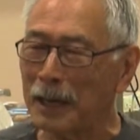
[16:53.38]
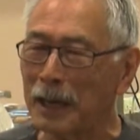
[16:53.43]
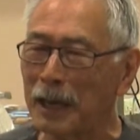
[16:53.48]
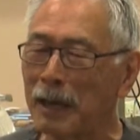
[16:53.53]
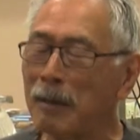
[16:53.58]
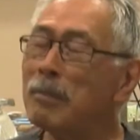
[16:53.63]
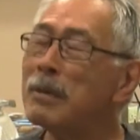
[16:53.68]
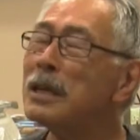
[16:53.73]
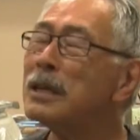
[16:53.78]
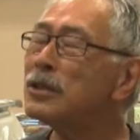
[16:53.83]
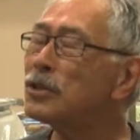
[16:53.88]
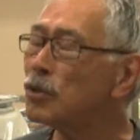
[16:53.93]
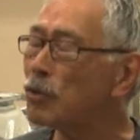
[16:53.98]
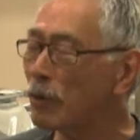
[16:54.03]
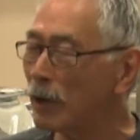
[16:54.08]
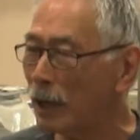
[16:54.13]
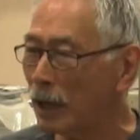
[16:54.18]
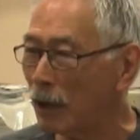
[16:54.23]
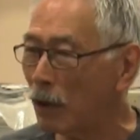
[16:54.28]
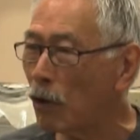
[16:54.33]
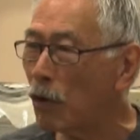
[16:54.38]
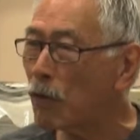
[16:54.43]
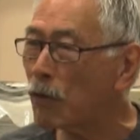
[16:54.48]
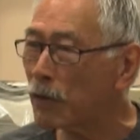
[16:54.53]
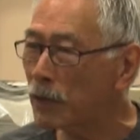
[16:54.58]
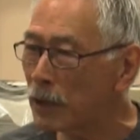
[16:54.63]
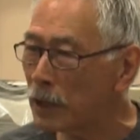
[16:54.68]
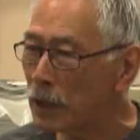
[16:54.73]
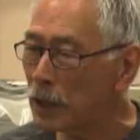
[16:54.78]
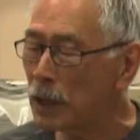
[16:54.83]
imagery
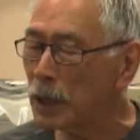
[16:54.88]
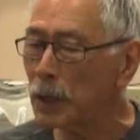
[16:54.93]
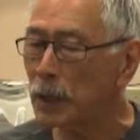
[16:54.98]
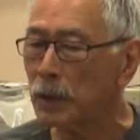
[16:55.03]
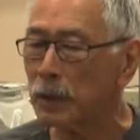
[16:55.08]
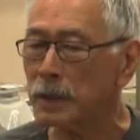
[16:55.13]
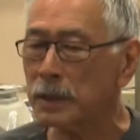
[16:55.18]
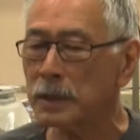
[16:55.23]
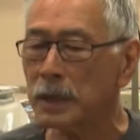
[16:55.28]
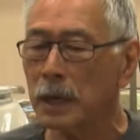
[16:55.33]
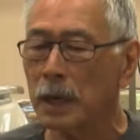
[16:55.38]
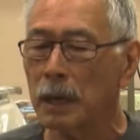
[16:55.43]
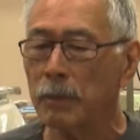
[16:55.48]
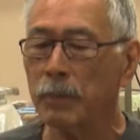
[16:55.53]
over the years?